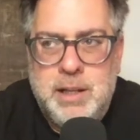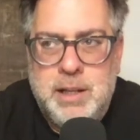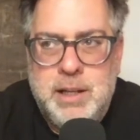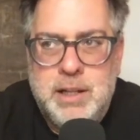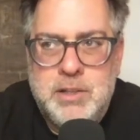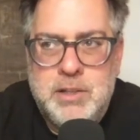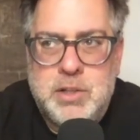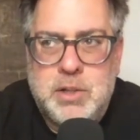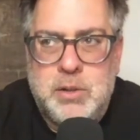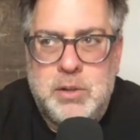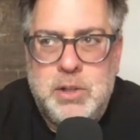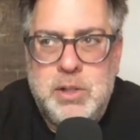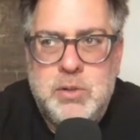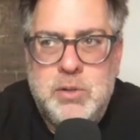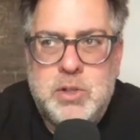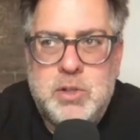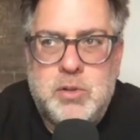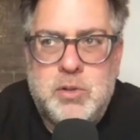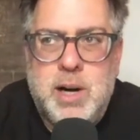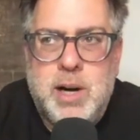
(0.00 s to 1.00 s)
So you
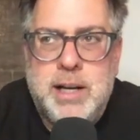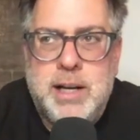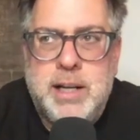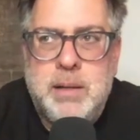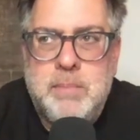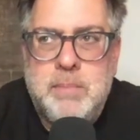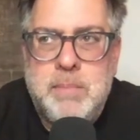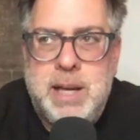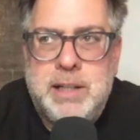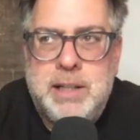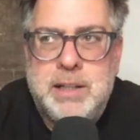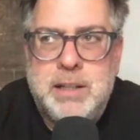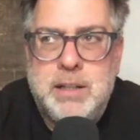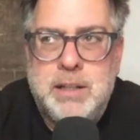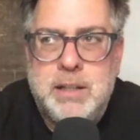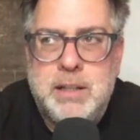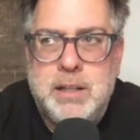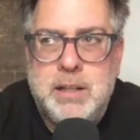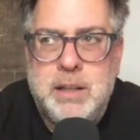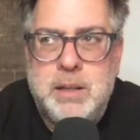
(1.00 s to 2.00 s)
try and make
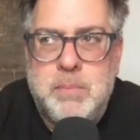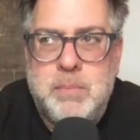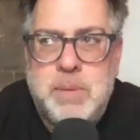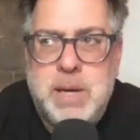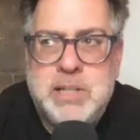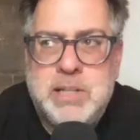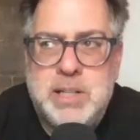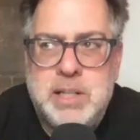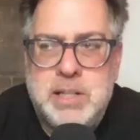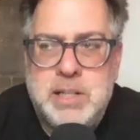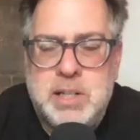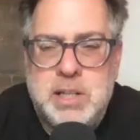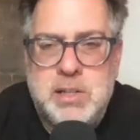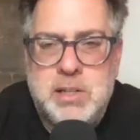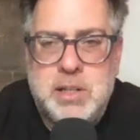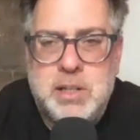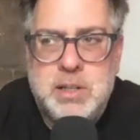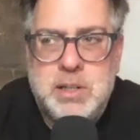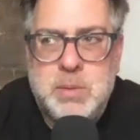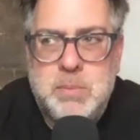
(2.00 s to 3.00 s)
the best
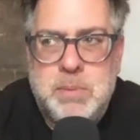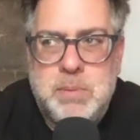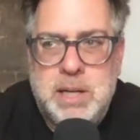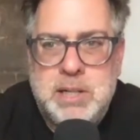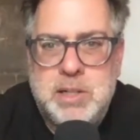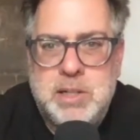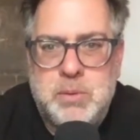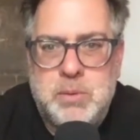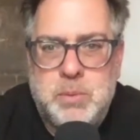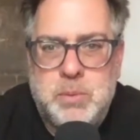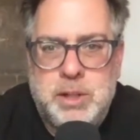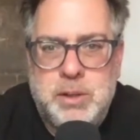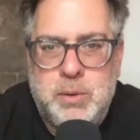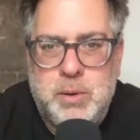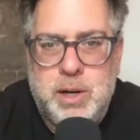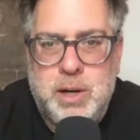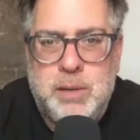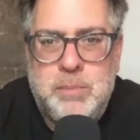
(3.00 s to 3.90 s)
decisions based on where you are,